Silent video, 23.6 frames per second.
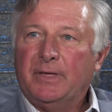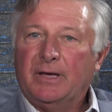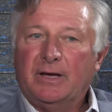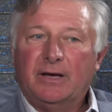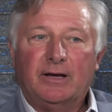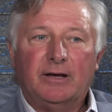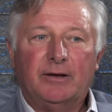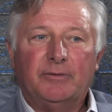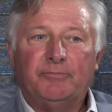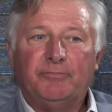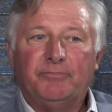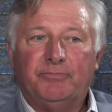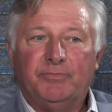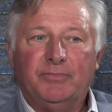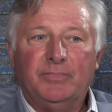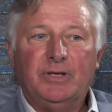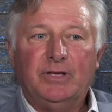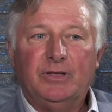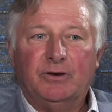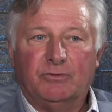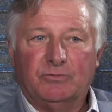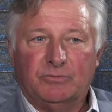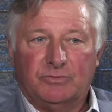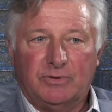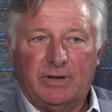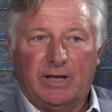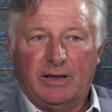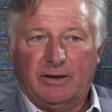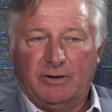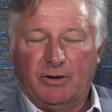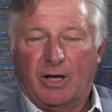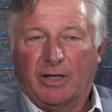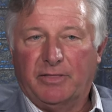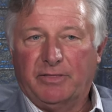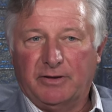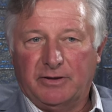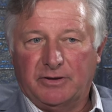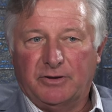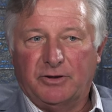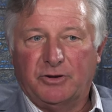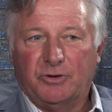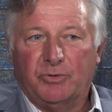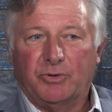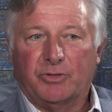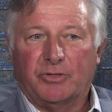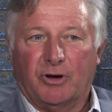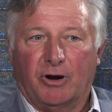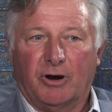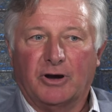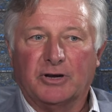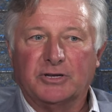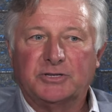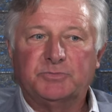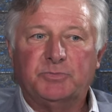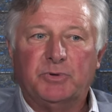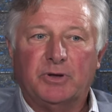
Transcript: Um, you know, and nothing to do with arts,